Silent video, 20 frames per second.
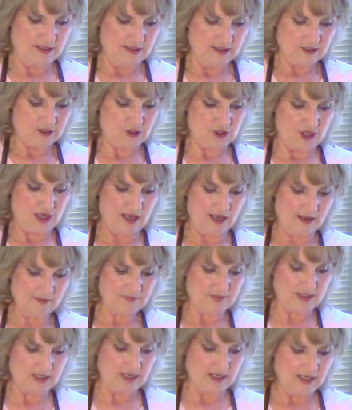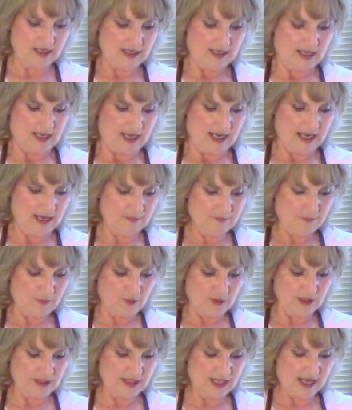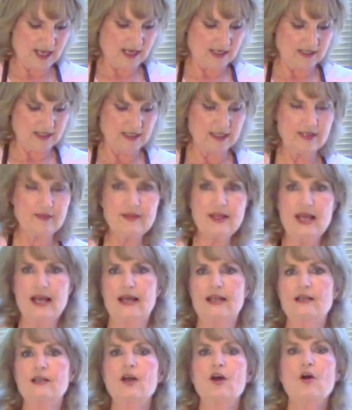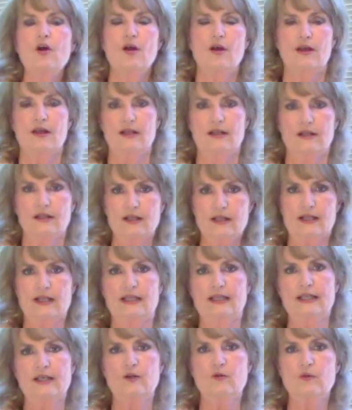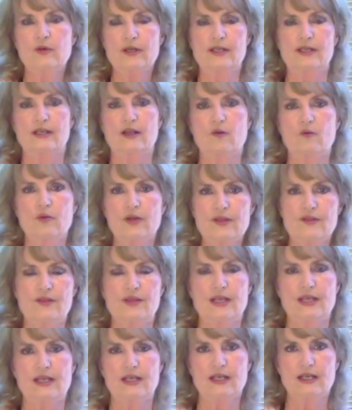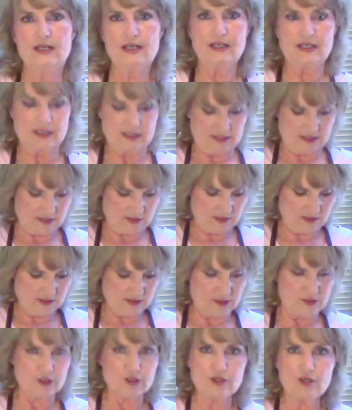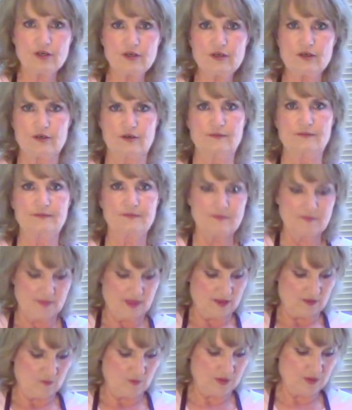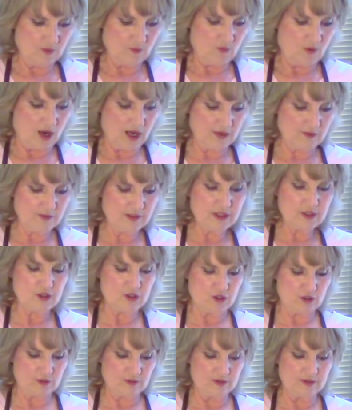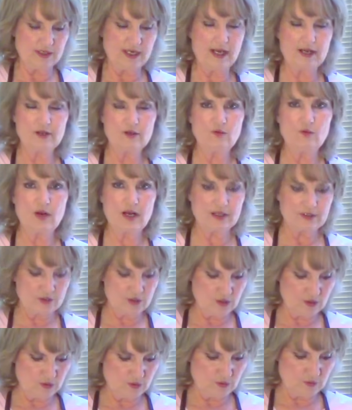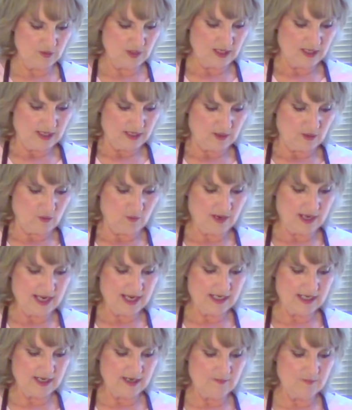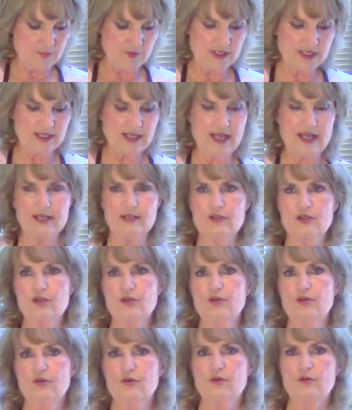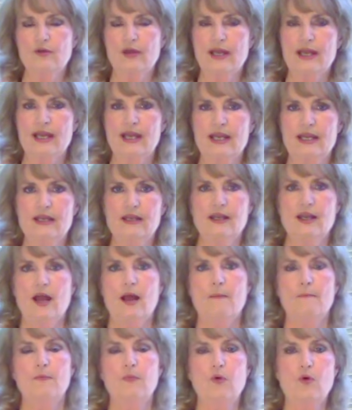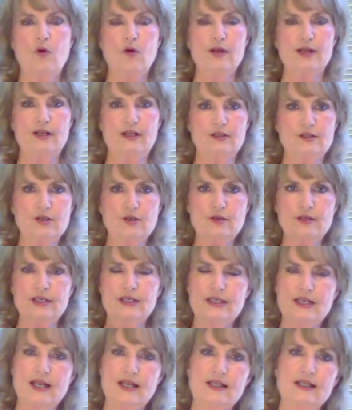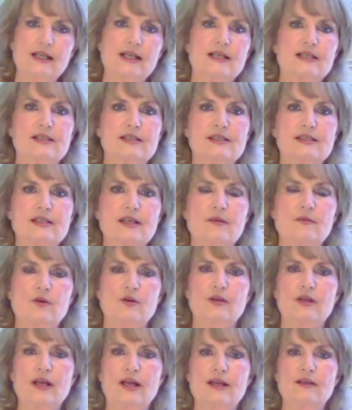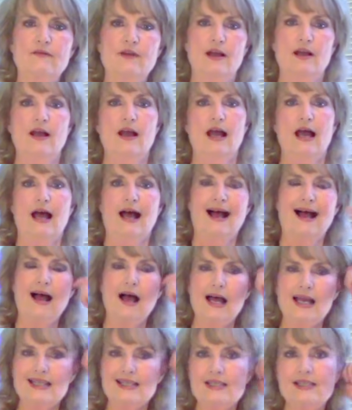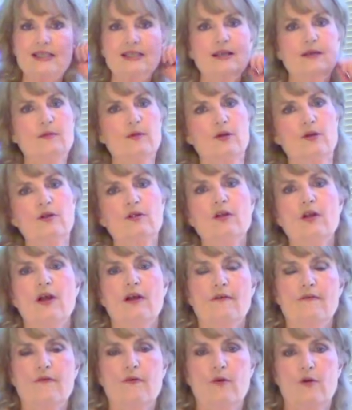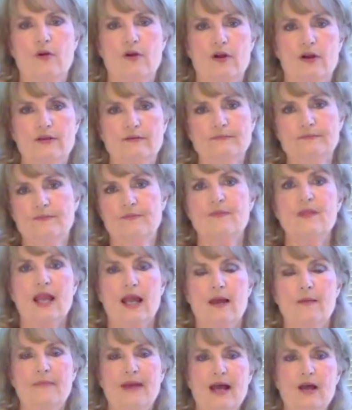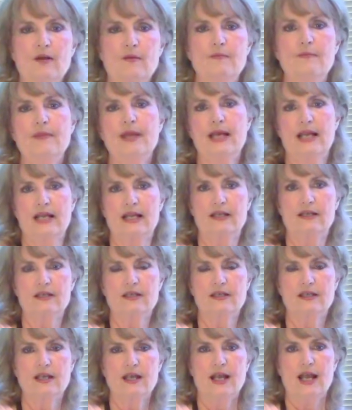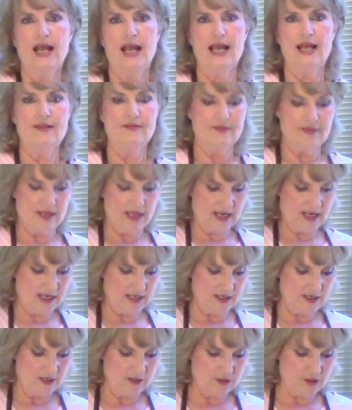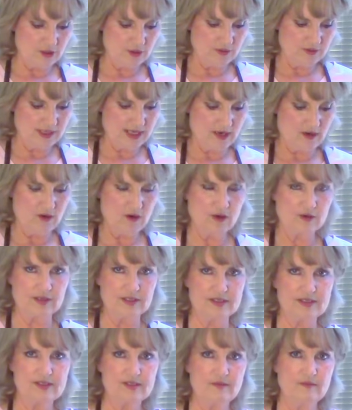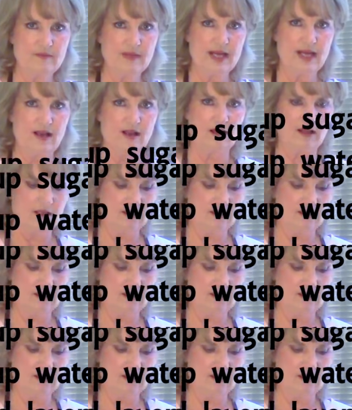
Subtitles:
chopped and put that in that liquid with the sugar, with the water and the sugar. Now you want to go ahead and bring that to a boil, turn it down, let it simmer, kind of a high simmer for about a minute, and then turn the, oh, the smell